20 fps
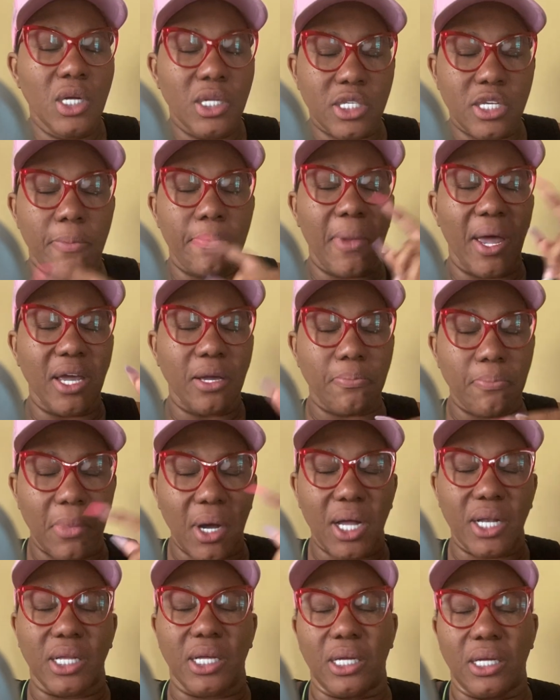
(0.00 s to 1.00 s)
to make
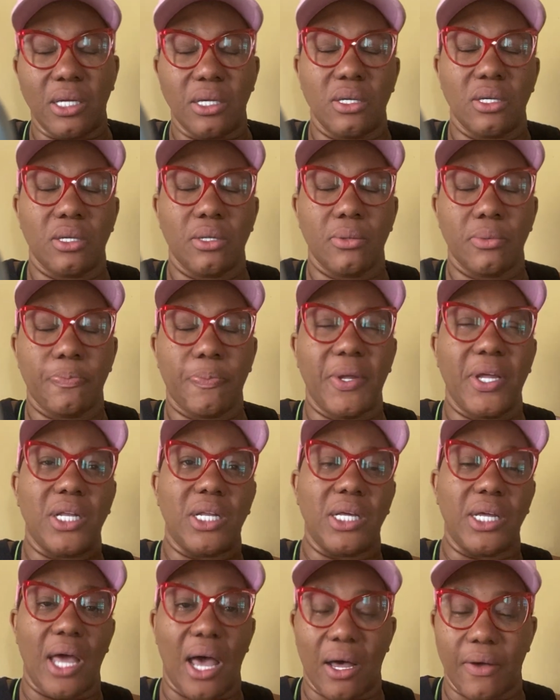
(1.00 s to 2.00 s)
money
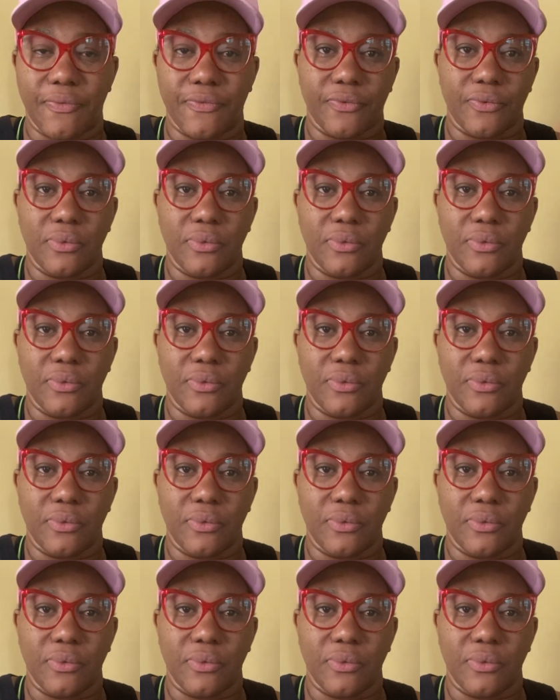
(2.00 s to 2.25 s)
PDF.